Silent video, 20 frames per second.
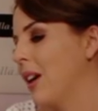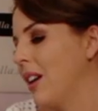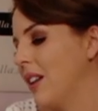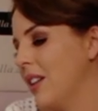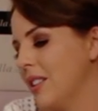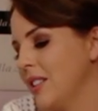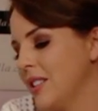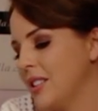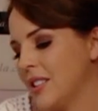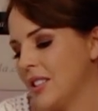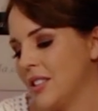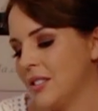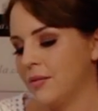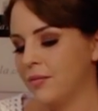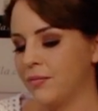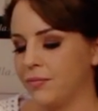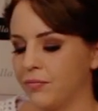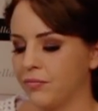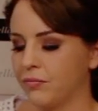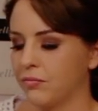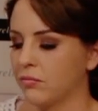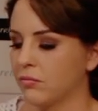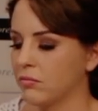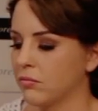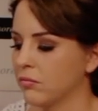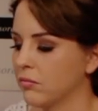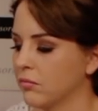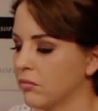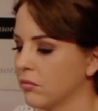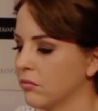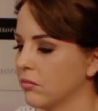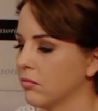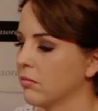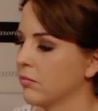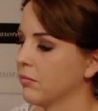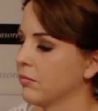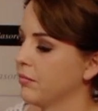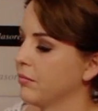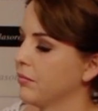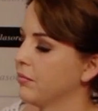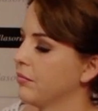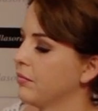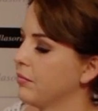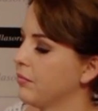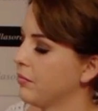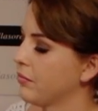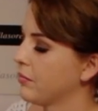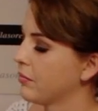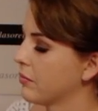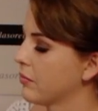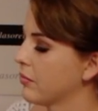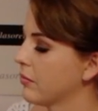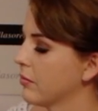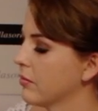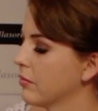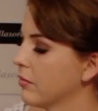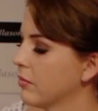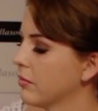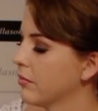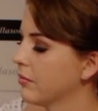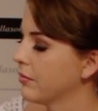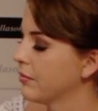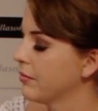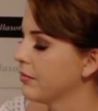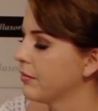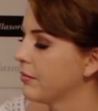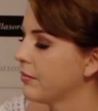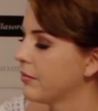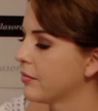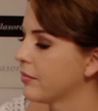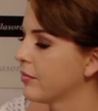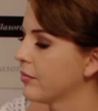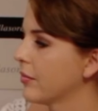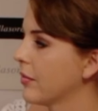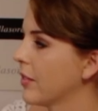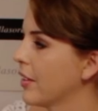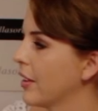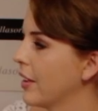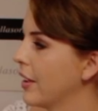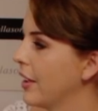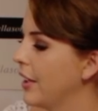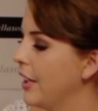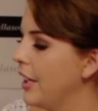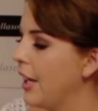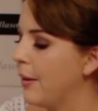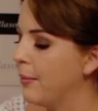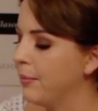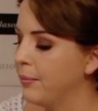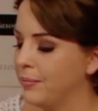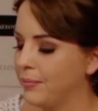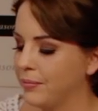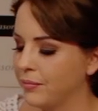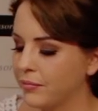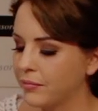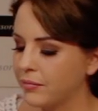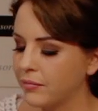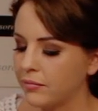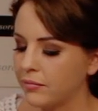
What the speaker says: (silent)